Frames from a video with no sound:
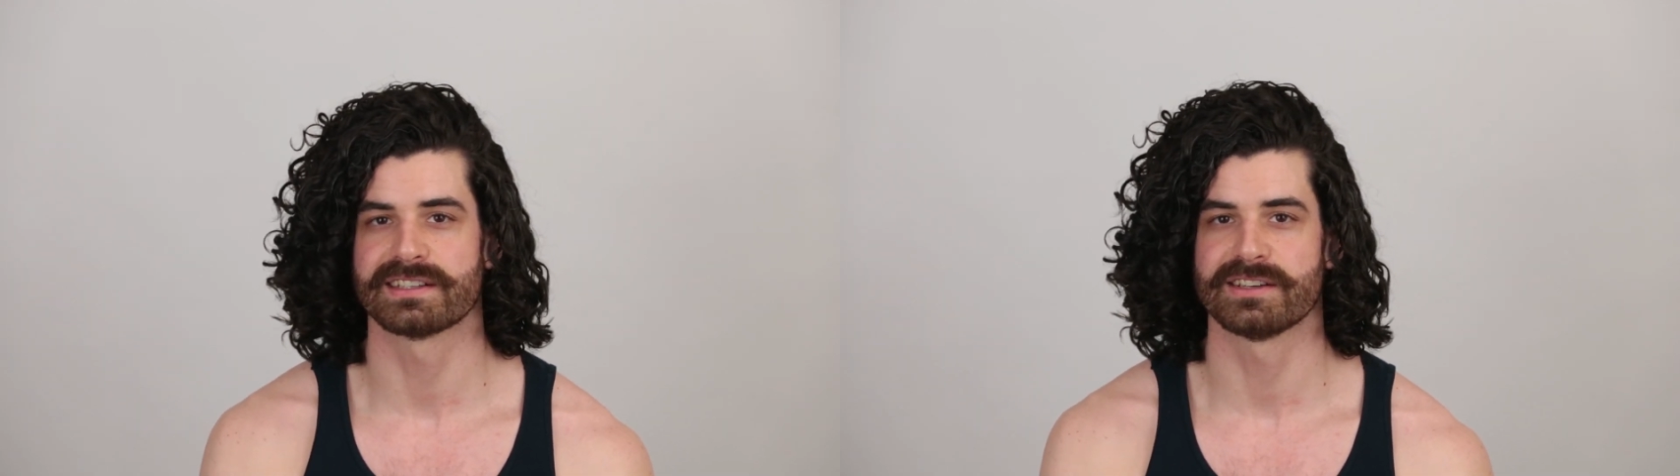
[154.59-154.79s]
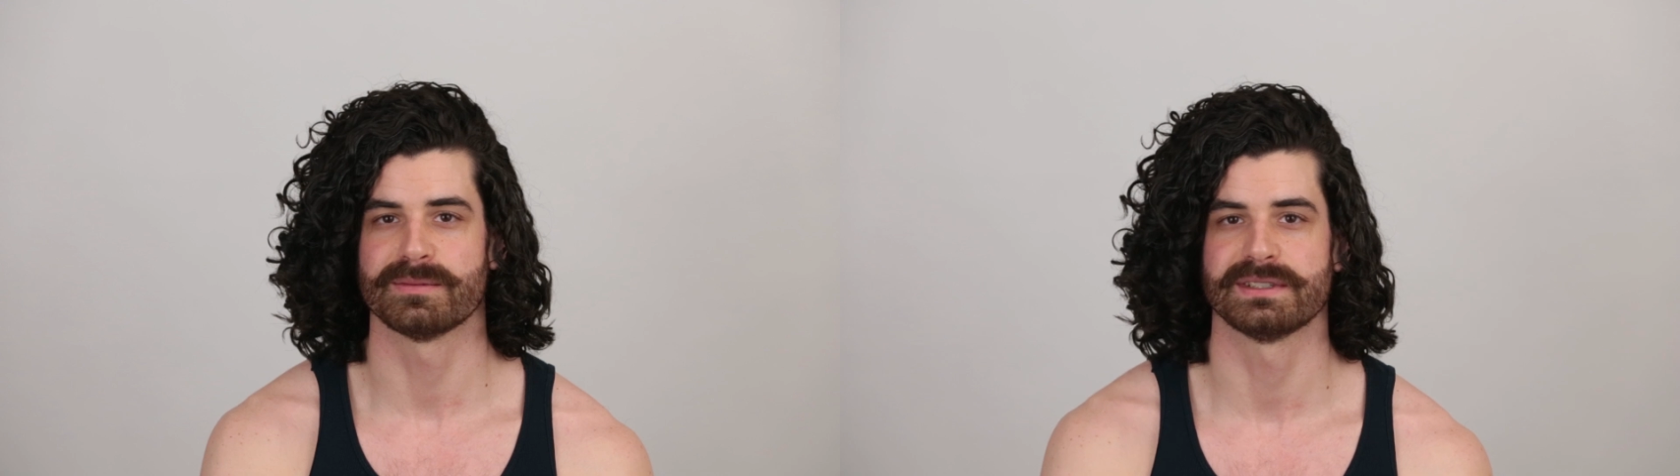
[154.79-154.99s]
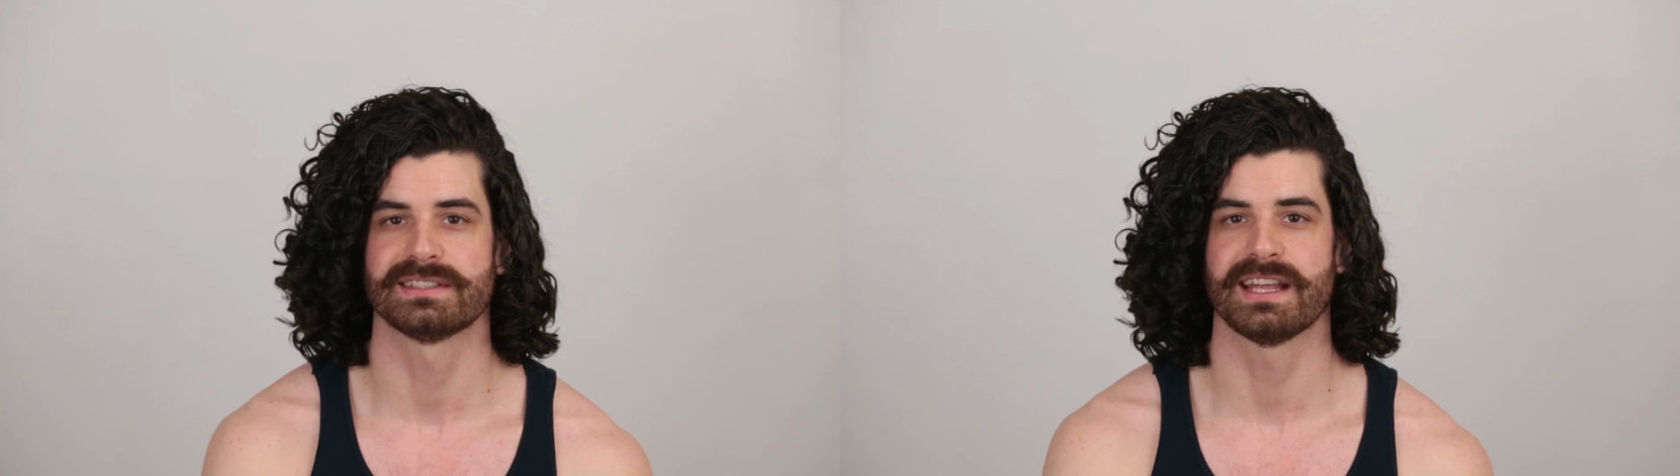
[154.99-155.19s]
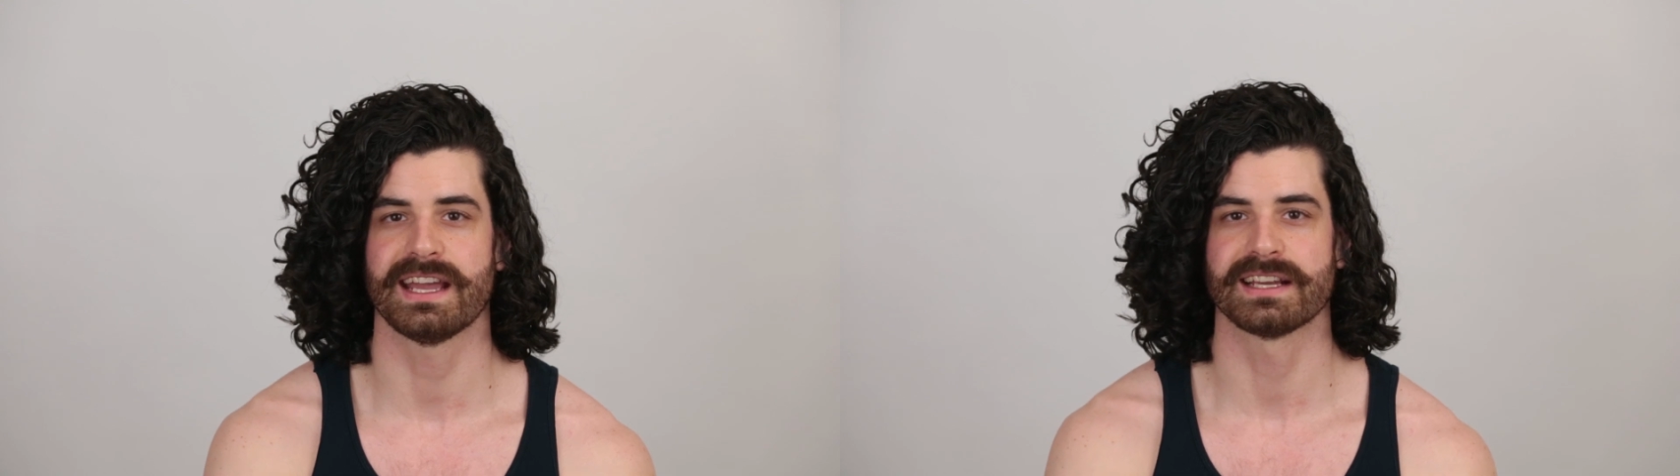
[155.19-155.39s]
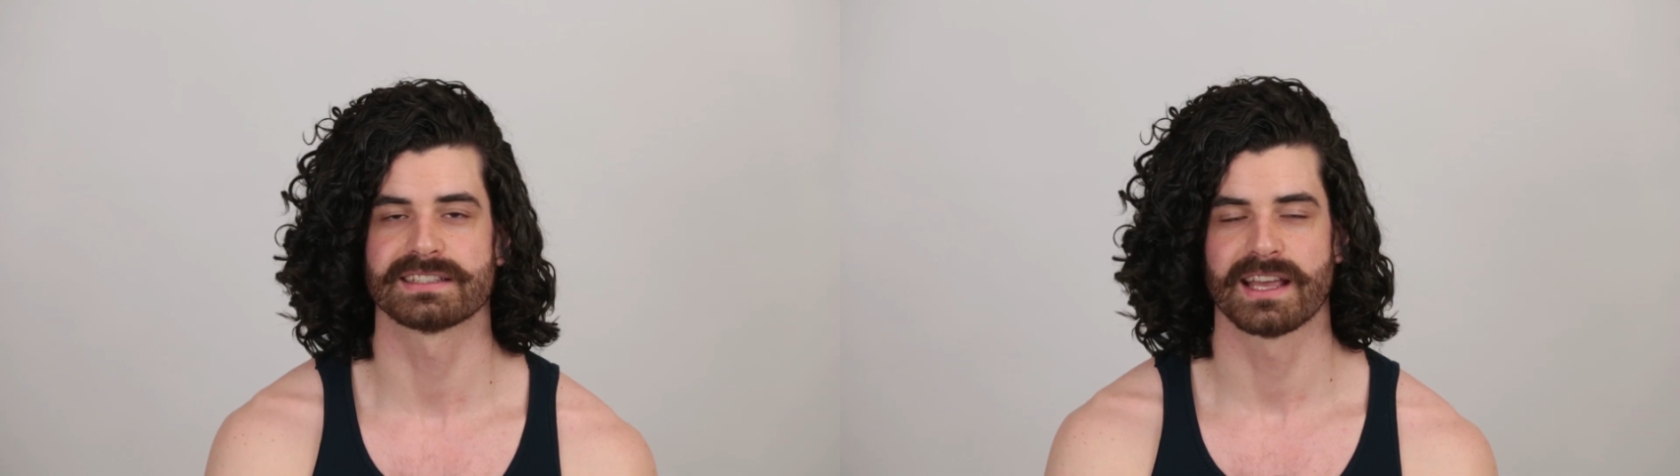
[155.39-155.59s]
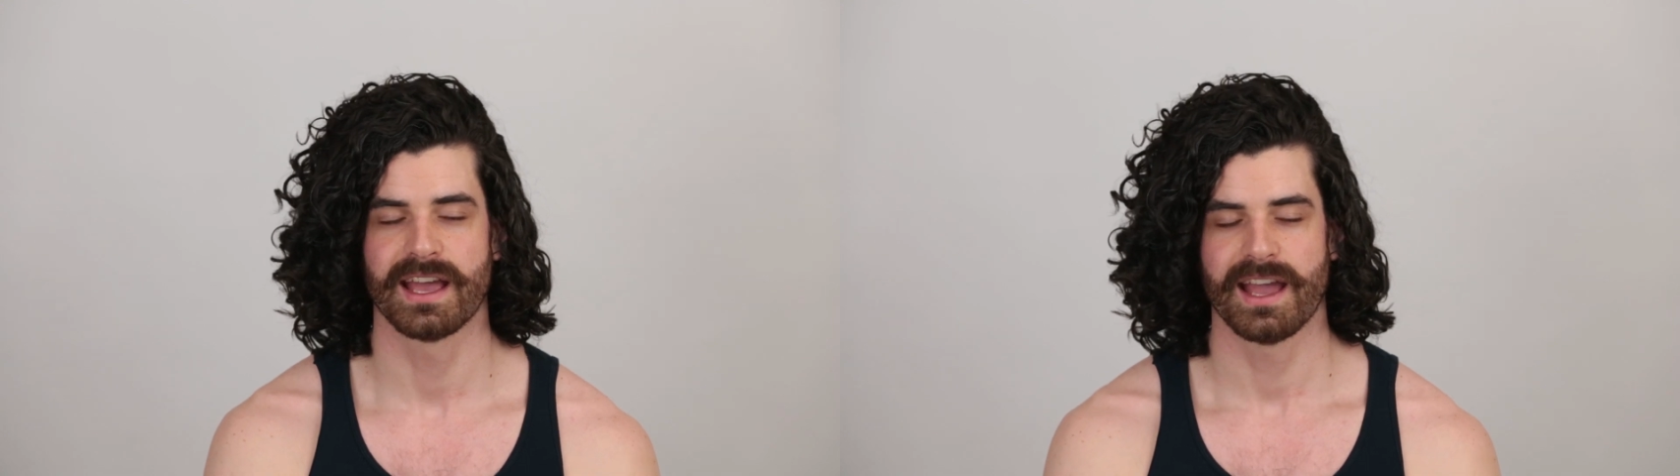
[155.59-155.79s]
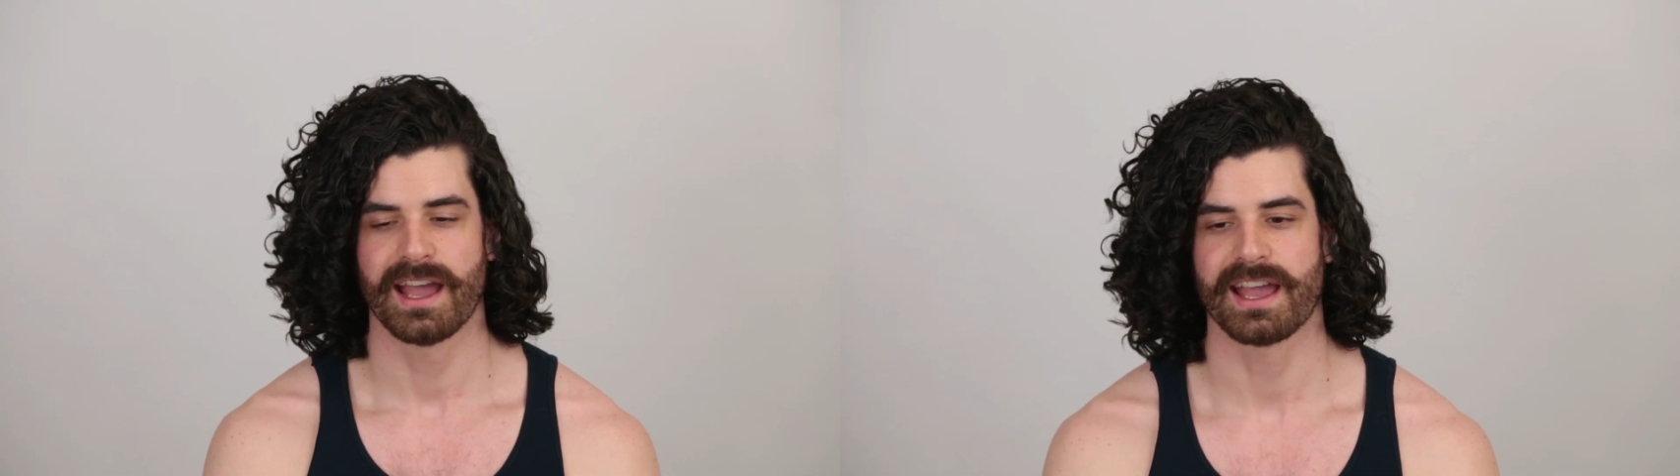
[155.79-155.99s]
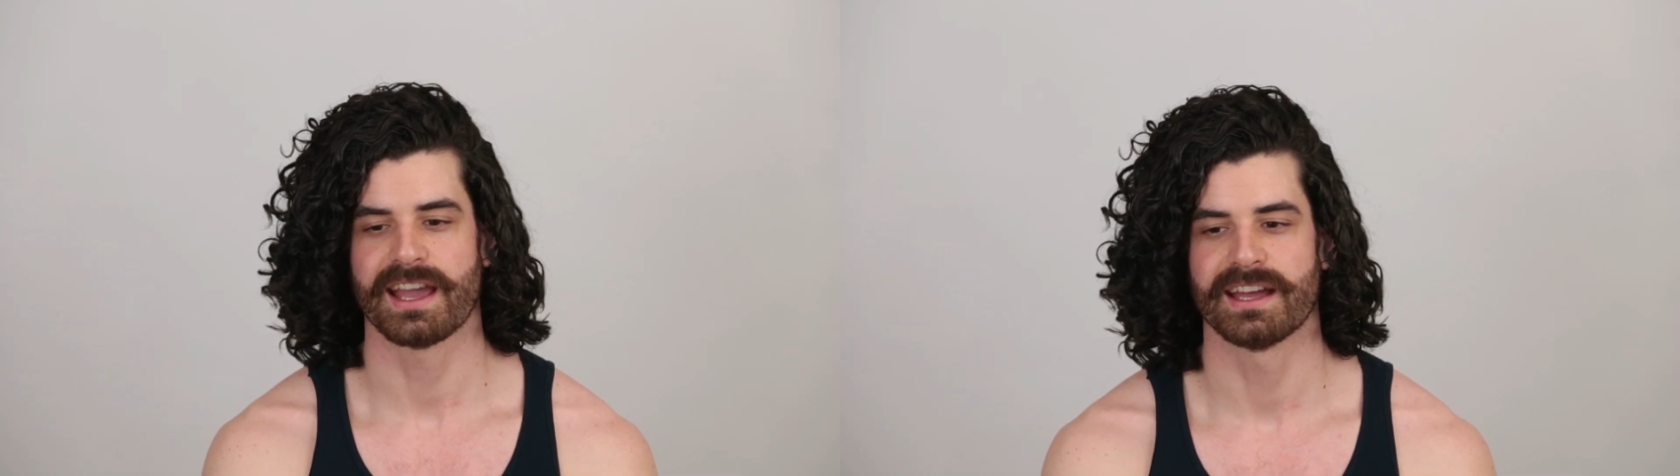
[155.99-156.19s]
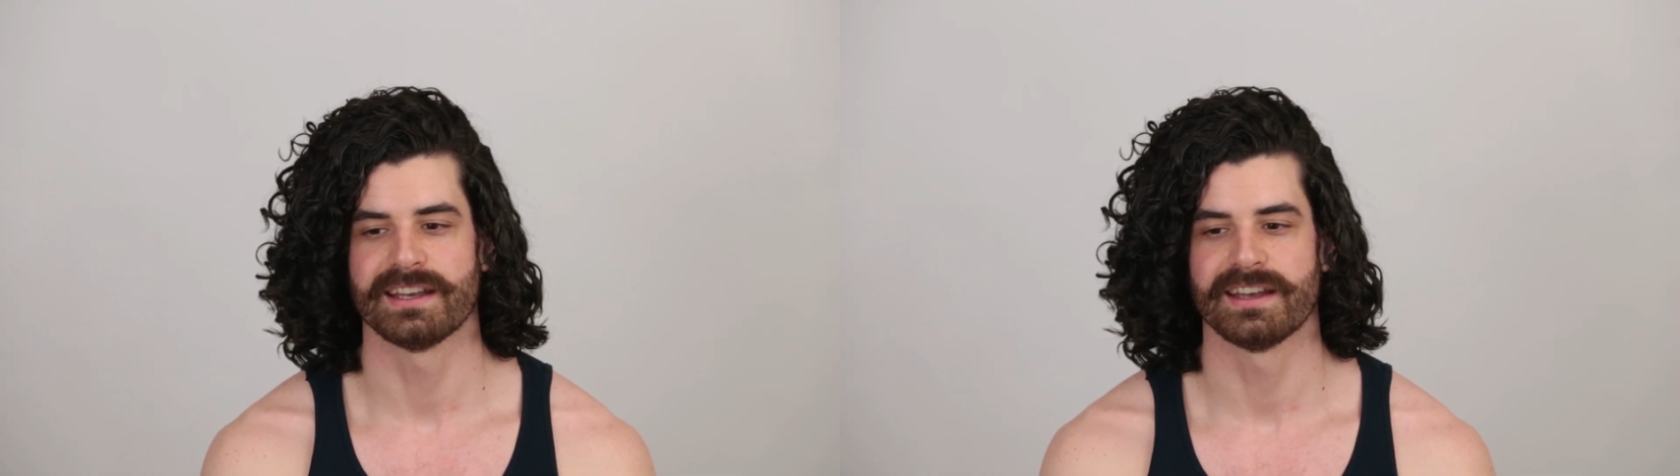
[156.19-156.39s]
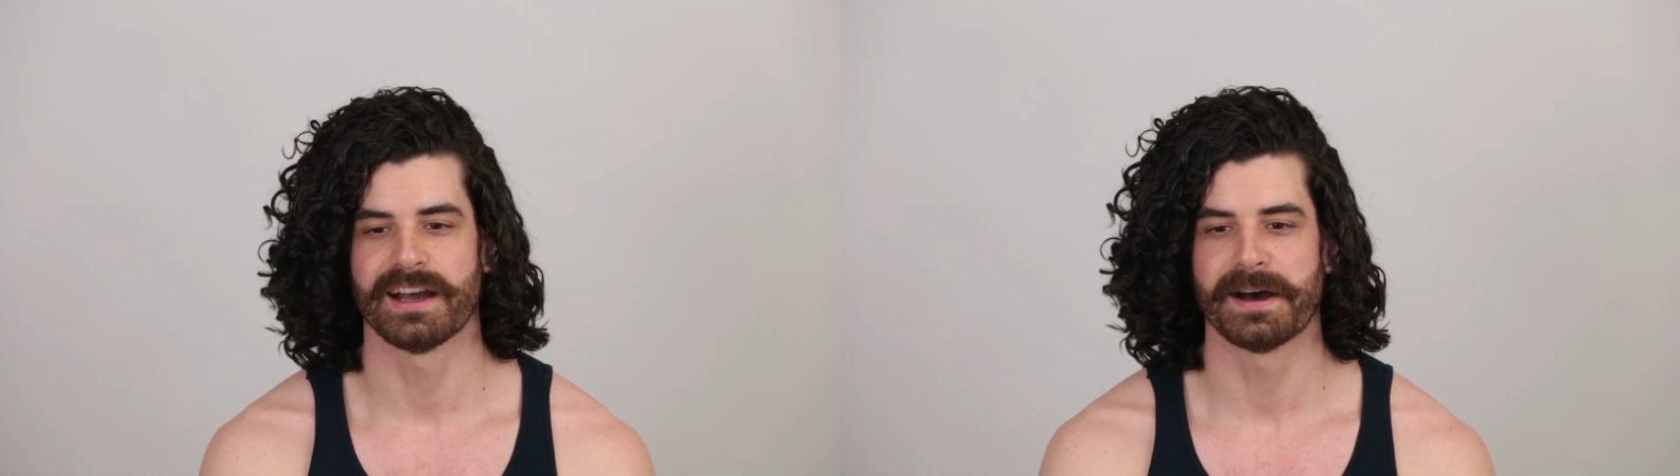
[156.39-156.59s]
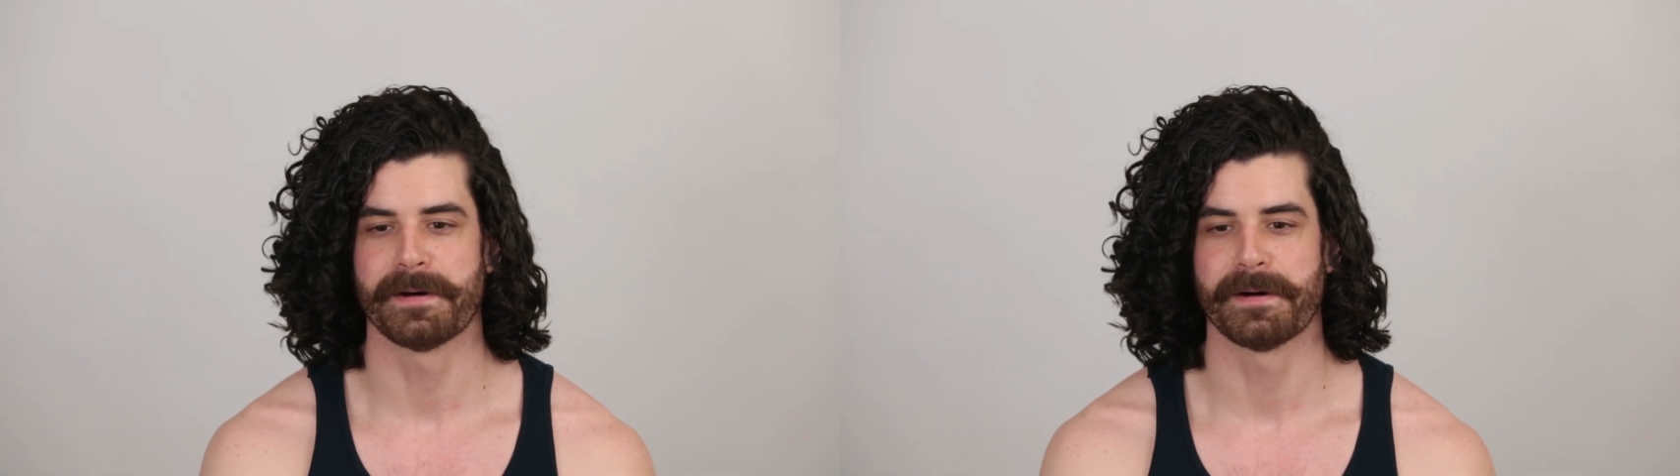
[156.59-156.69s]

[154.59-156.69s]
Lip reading: to mistakes, and